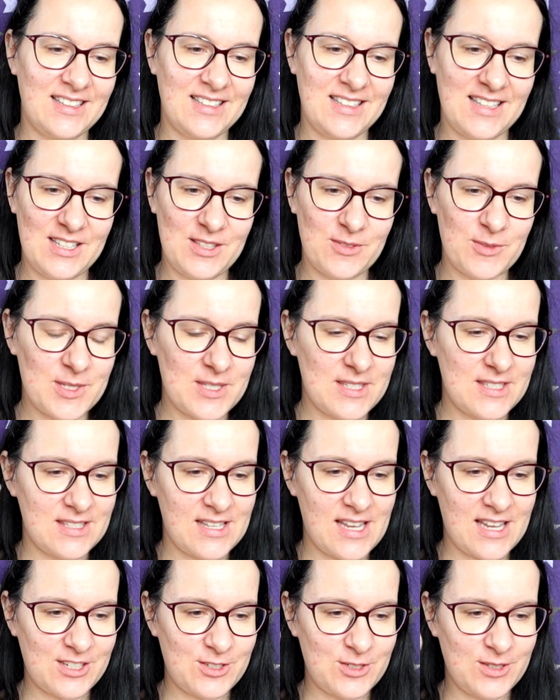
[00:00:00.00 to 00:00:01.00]
it was
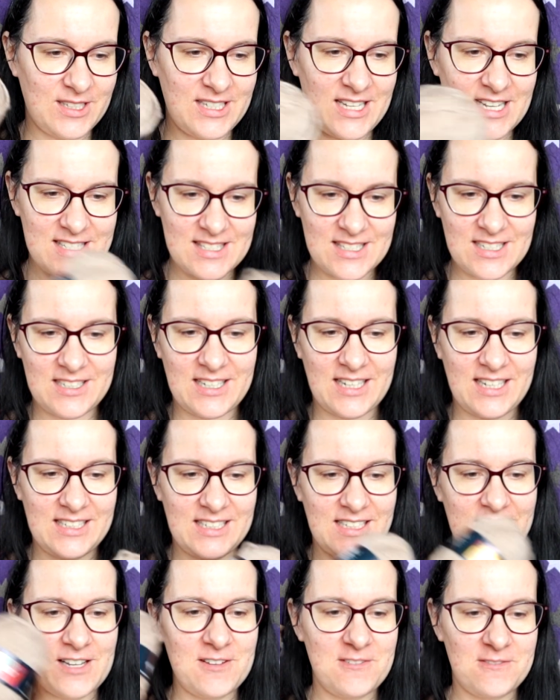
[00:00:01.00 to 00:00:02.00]
actually yesterday
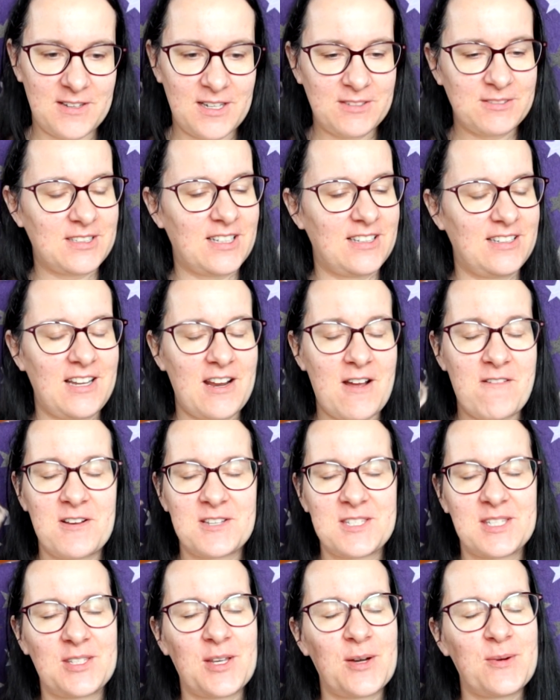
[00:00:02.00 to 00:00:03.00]
that I found it, and I
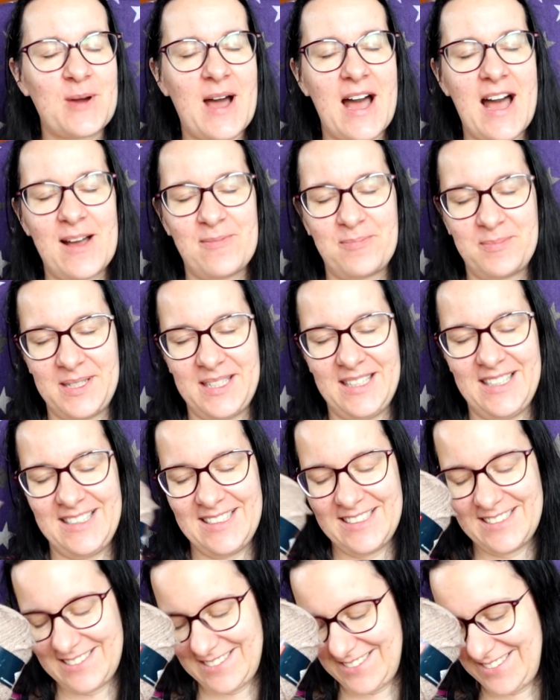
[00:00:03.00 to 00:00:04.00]
was so happy.
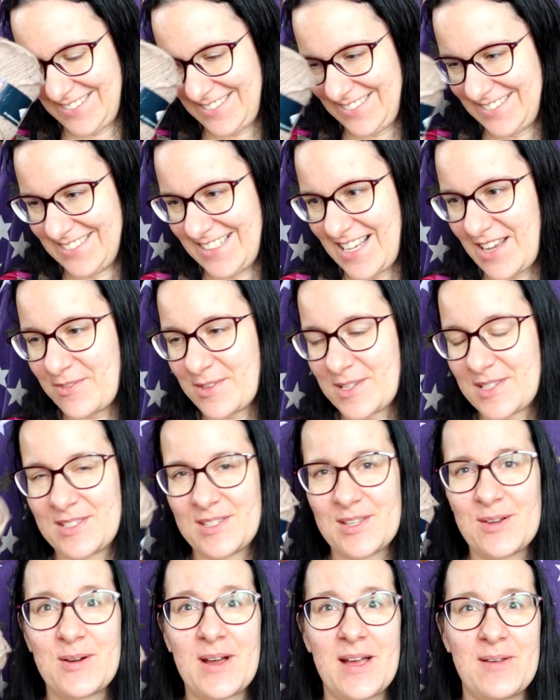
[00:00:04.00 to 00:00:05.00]
I was
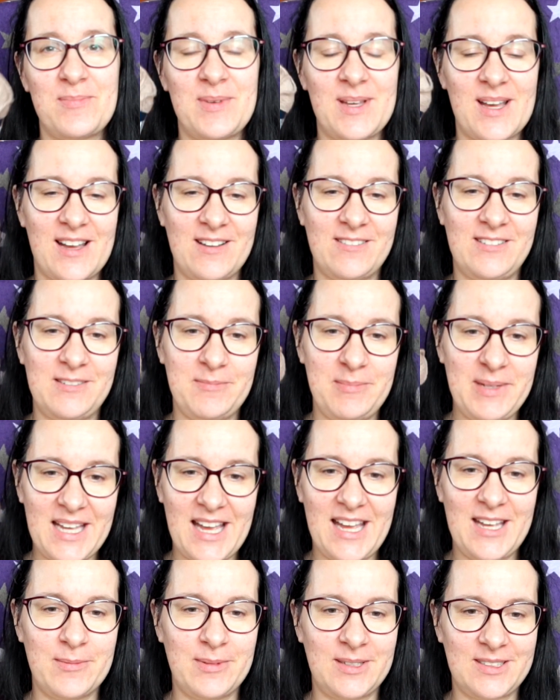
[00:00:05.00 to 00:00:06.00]
so happy I will be
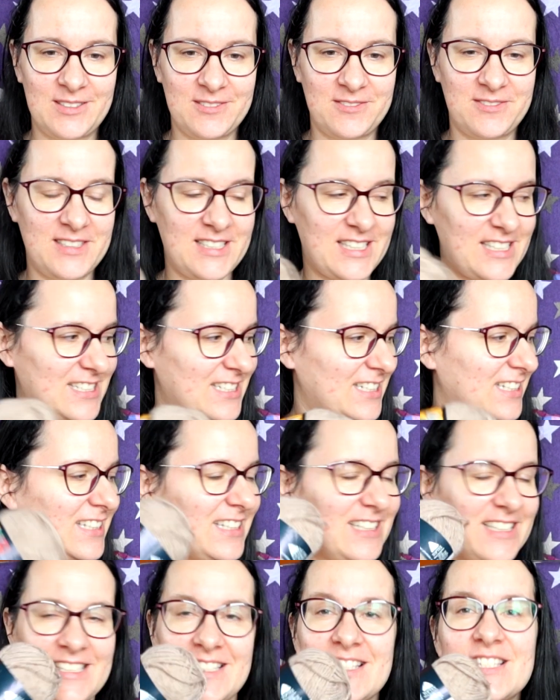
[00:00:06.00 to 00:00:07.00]
able to finish it.
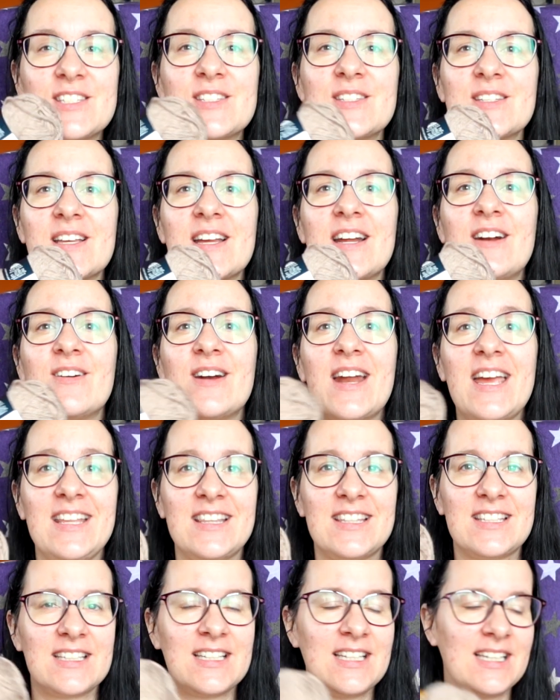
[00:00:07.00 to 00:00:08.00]
That's
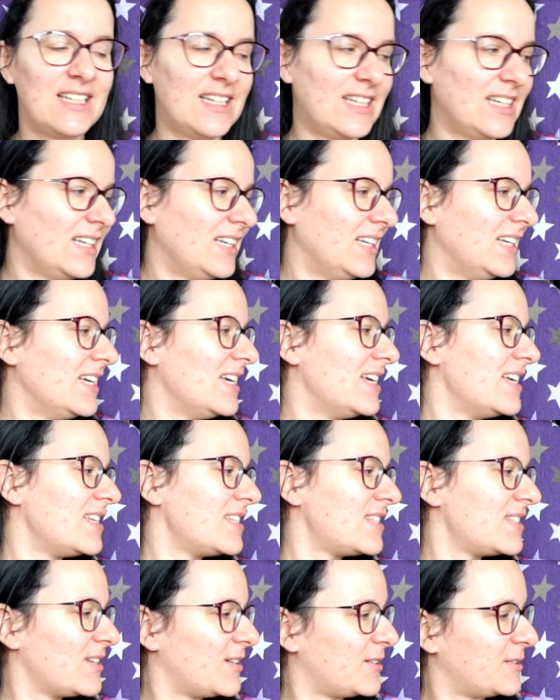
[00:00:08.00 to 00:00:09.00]
great.
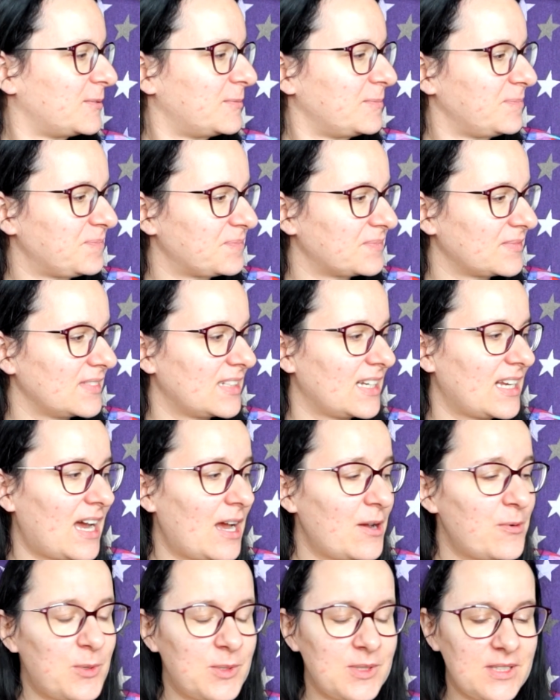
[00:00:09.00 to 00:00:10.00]
So
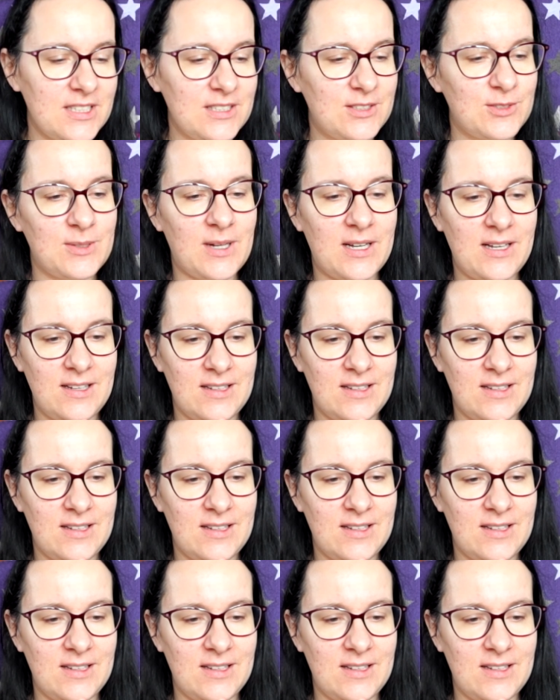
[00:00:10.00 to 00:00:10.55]
I wanted to